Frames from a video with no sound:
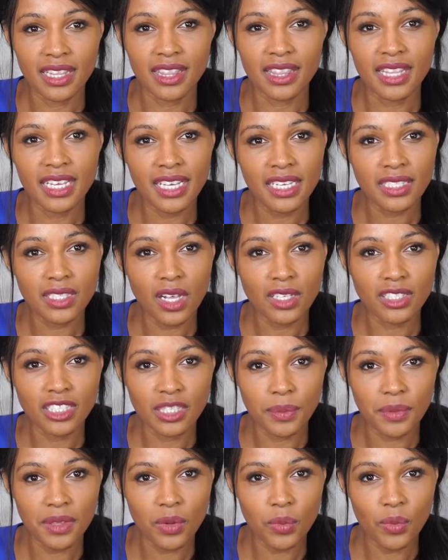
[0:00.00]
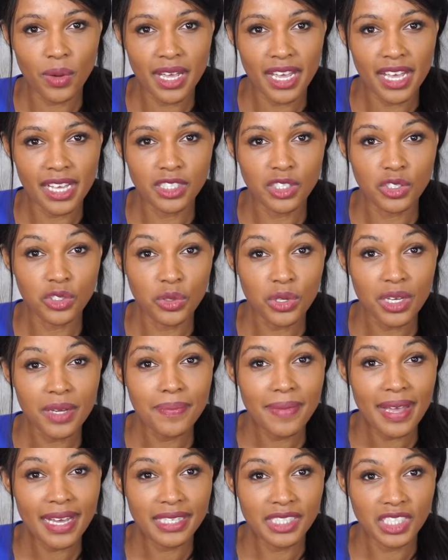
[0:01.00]
These are some of the ways you can
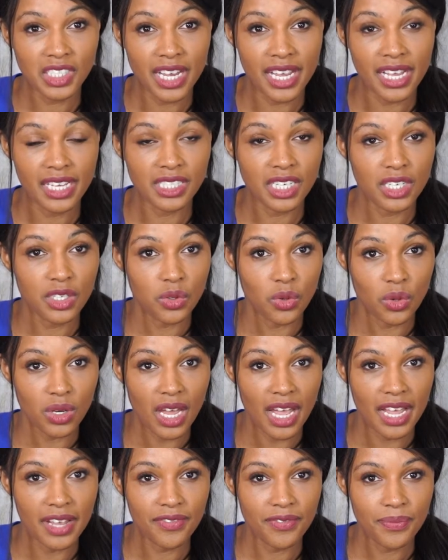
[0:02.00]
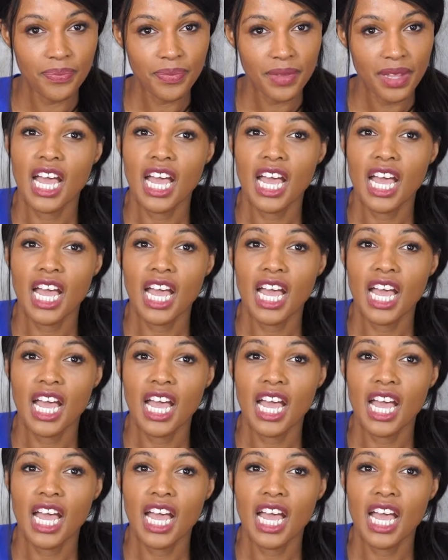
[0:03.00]
make a change in your life.